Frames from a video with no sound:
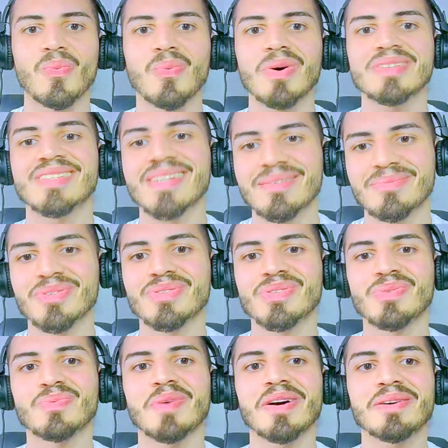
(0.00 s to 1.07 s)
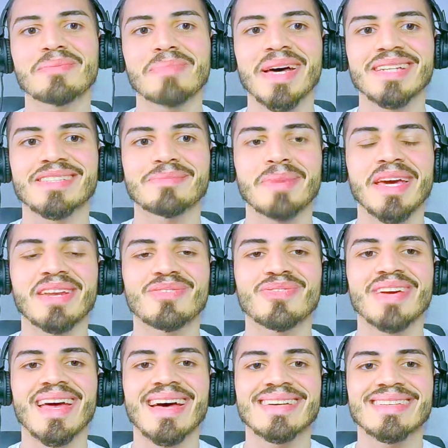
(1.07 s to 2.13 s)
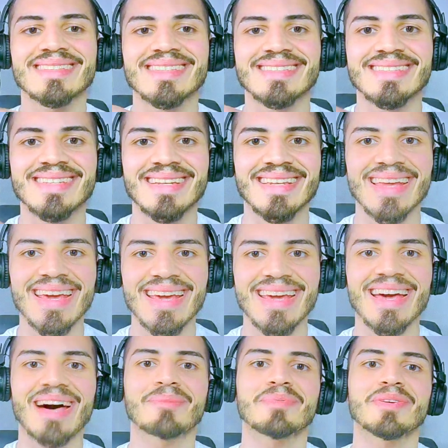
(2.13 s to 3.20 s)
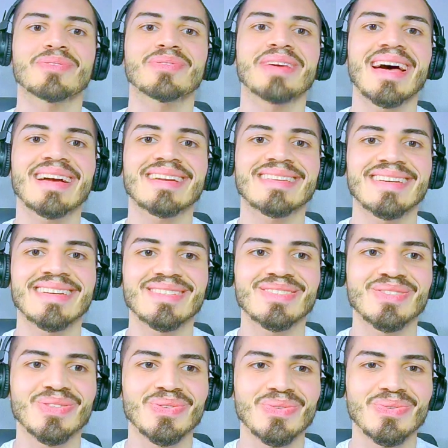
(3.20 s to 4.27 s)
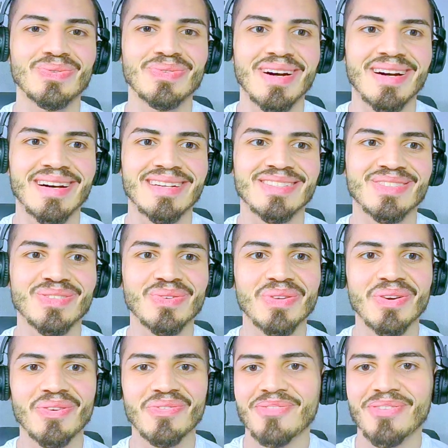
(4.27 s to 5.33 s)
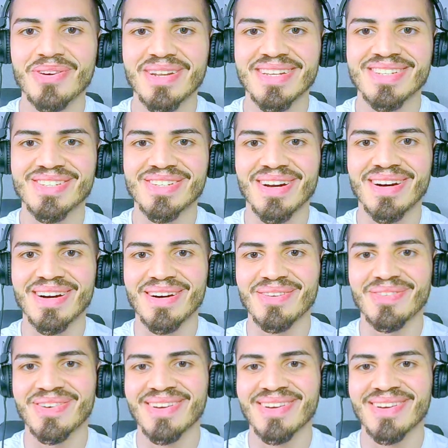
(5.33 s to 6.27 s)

What's up, YouTube? Welcome back to Manny Reacts. Today, I'll be reacting to uh, studio footage of